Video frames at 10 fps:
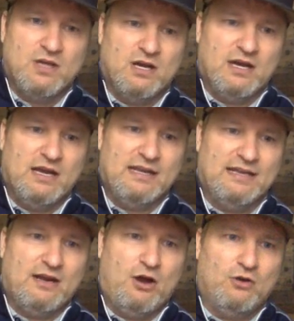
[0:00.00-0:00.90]

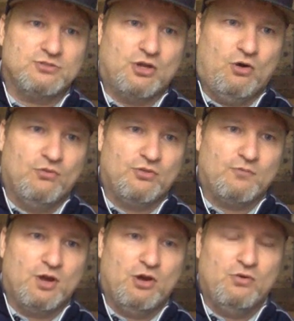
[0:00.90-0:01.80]
Atlanta Hawks on the
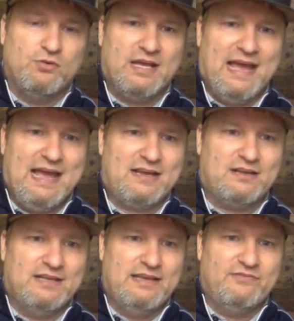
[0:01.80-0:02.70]
road at
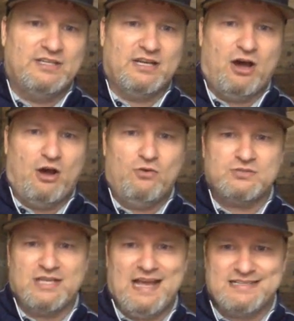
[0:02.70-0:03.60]
Cleveland.
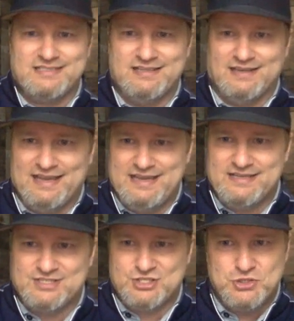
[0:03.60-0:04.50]
Hawks actually
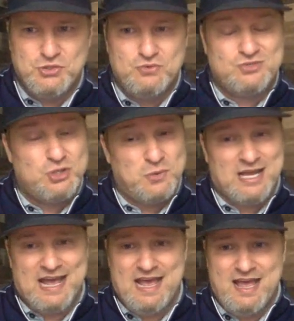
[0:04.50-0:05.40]
laying
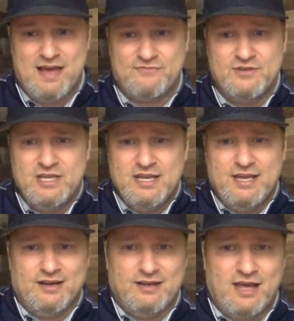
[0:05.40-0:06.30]
2.5
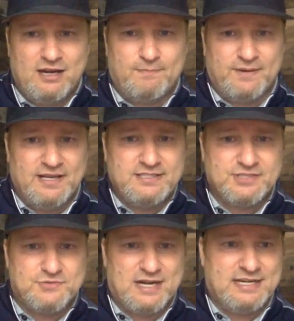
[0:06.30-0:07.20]
in a lot of
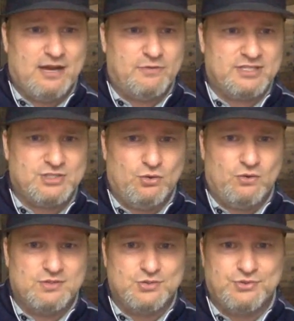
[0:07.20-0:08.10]
places right now with a
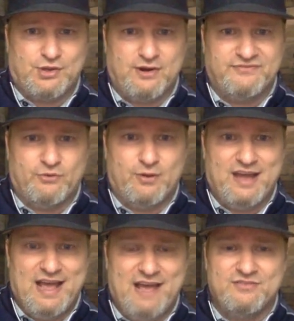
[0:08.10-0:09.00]
total of
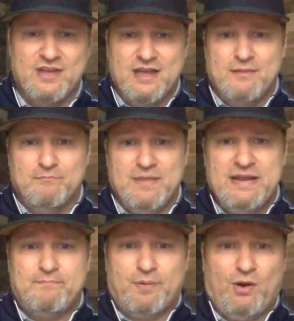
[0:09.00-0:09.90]
234.5.
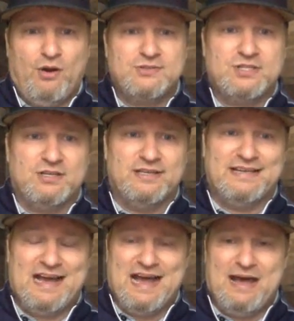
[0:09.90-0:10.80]
Me
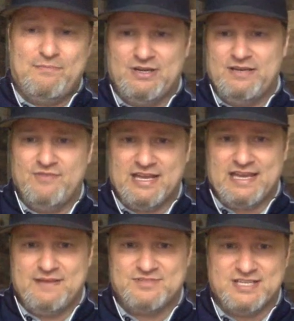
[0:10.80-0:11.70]
personally, I believe that
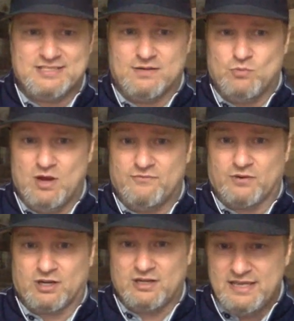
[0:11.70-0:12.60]
game sets up well
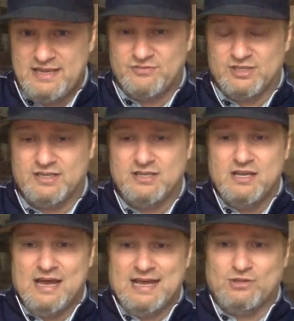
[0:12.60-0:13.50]
for Cleveland.
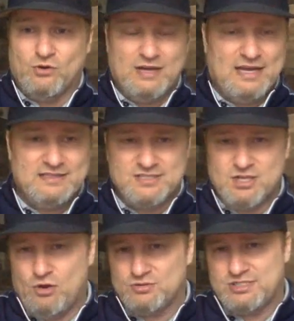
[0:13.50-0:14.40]
I don't like
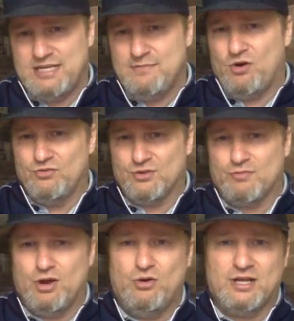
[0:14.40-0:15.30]
this Hawks team on the
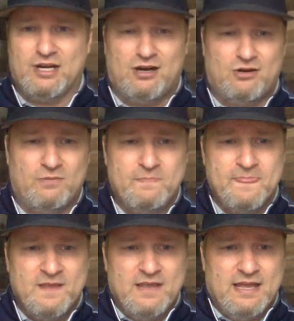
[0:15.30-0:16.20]
road at all.
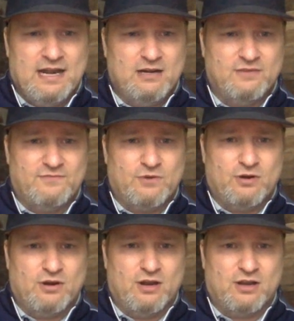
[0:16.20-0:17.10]
And I look
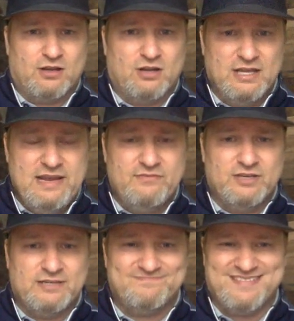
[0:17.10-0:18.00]
for
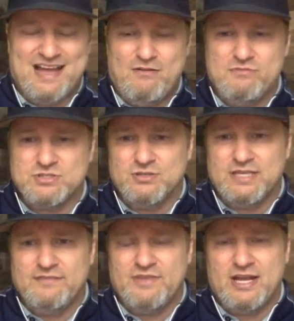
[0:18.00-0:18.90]
Cleveland. I was going
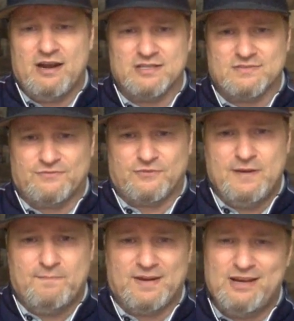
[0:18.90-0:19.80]
to give that out as a
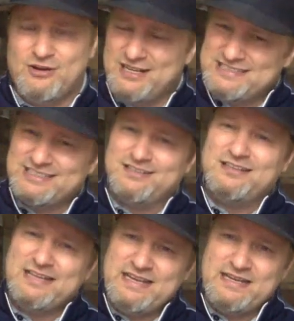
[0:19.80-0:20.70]
free play or at least a
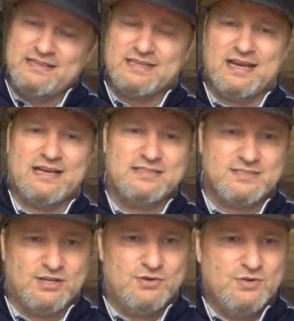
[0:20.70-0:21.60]
lean,
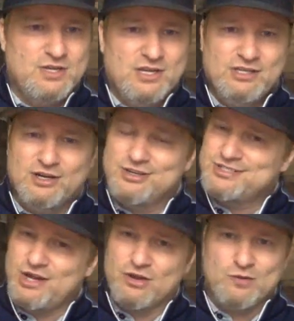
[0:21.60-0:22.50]
guys. So, you're
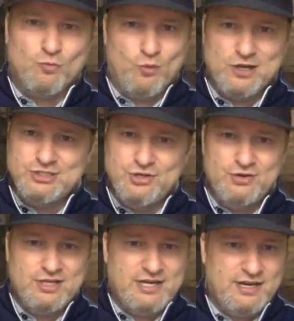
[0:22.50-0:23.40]
talking 1
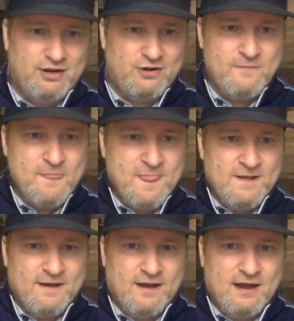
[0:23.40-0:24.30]
unit here.
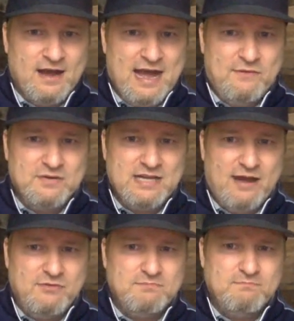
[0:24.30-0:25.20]
I
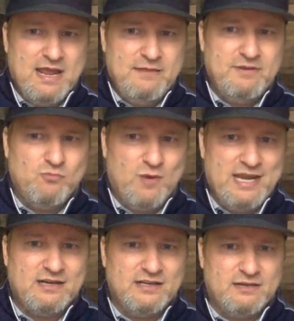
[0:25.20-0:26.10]
would maybe
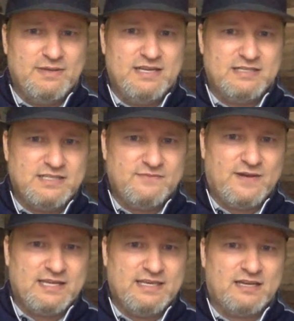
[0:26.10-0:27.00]
wait a little bit and see if
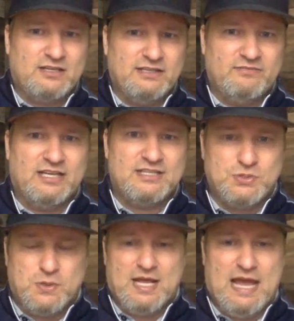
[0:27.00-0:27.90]
I can get Cleveland at
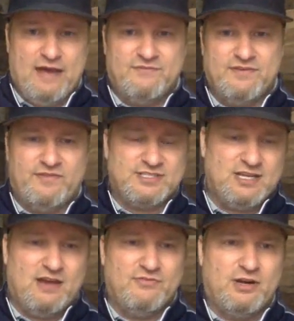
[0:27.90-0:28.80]
2.5 if it's
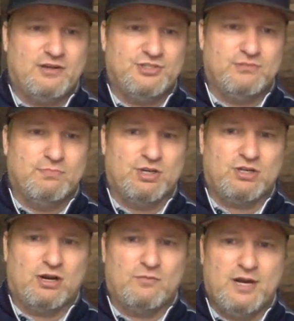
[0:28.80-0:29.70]
not there at your
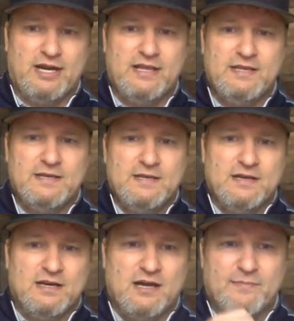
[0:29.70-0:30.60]
book already.
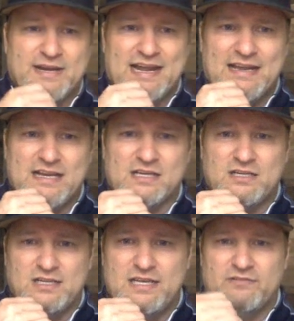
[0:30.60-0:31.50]
But I like
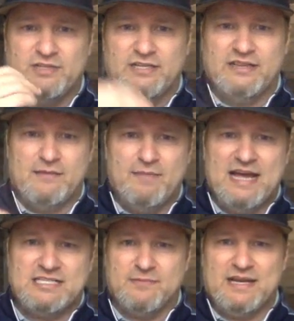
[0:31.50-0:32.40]
Cleveland in that
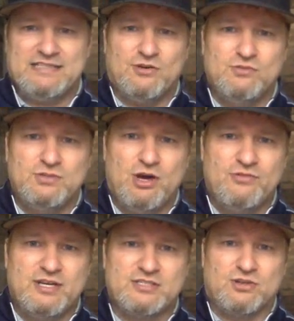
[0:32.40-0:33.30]
matchup. I don't
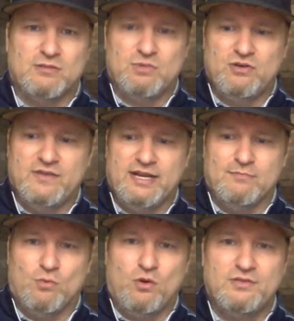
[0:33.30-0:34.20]
know that it's going to move any
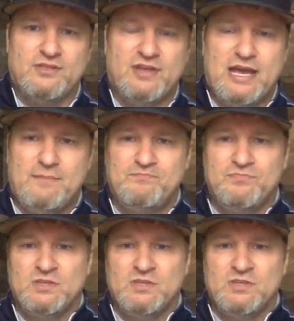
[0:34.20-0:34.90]
more than that.